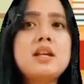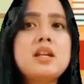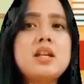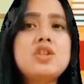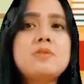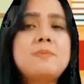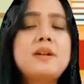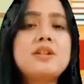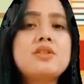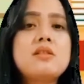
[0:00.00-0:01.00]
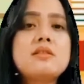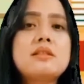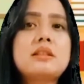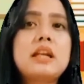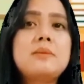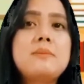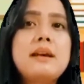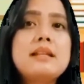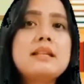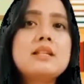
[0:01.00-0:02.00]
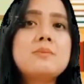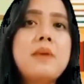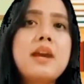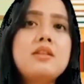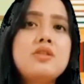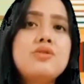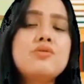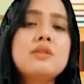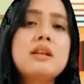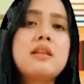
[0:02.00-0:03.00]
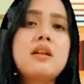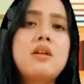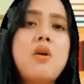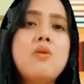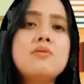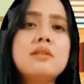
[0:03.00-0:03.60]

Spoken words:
Each person's treatment is made using their own